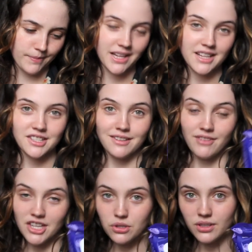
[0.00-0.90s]
cleansing
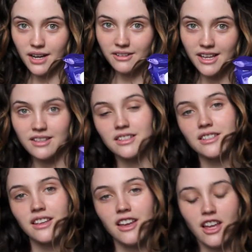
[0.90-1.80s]
facial
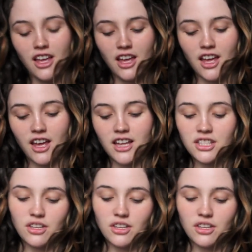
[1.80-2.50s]
towelettes. And